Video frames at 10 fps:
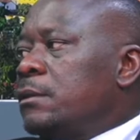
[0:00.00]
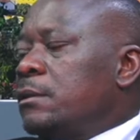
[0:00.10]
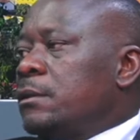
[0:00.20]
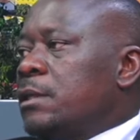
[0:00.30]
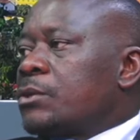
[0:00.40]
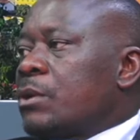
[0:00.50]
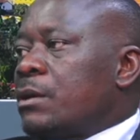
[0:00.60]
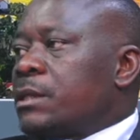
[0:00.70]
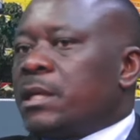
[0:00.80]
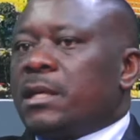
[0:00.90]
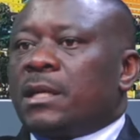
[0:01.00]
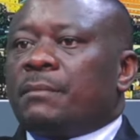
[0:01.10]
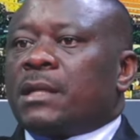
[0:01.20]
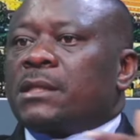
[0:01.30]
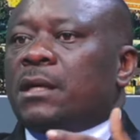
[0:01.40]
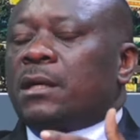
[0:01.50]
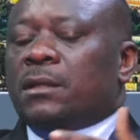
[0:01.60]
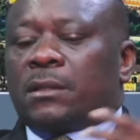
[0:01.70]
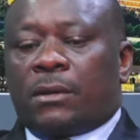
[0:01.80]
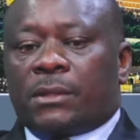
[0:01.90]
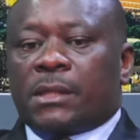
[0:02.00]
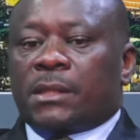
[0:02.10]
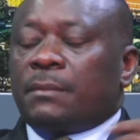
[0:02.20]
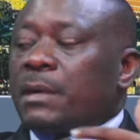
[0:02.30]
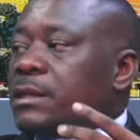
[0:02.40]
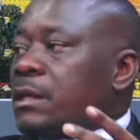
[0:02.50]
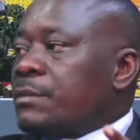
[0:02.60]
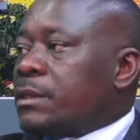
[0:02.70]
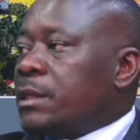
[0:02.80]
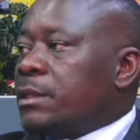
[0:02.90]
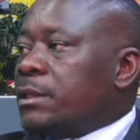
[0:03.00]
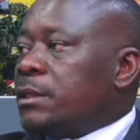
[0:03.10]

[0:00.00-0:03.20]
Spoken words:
That's why I was telling them, I was asking them at some stage,